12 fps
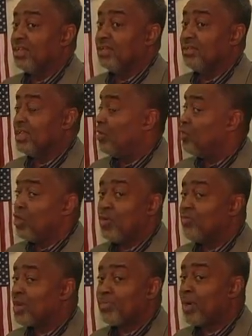No
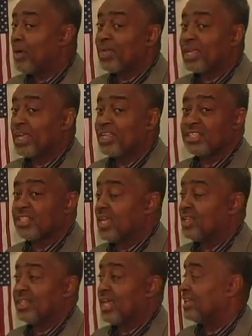Republicans
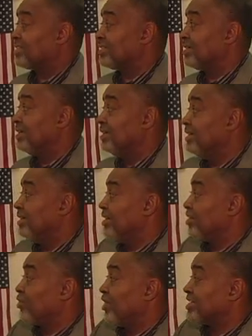did this.
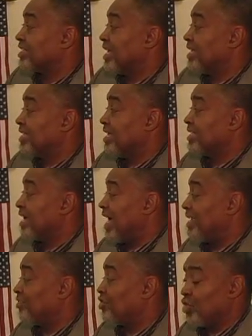Christie did
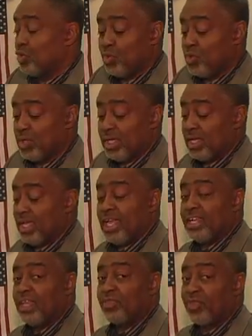not do
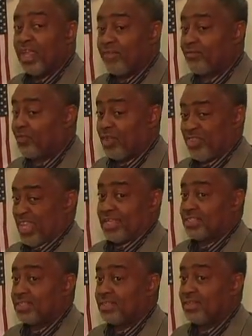anything for
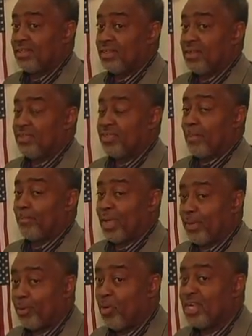this. The
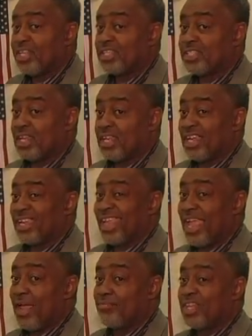people in the city of
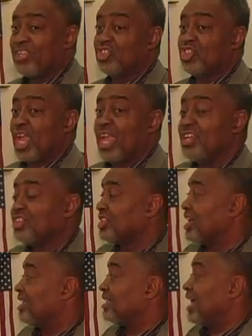Camden changed
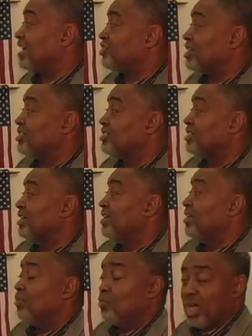the elections,
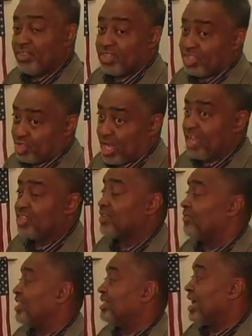want the change
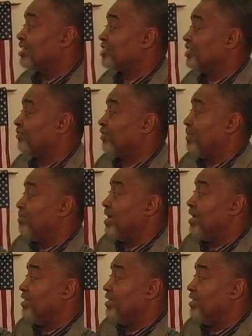of elections from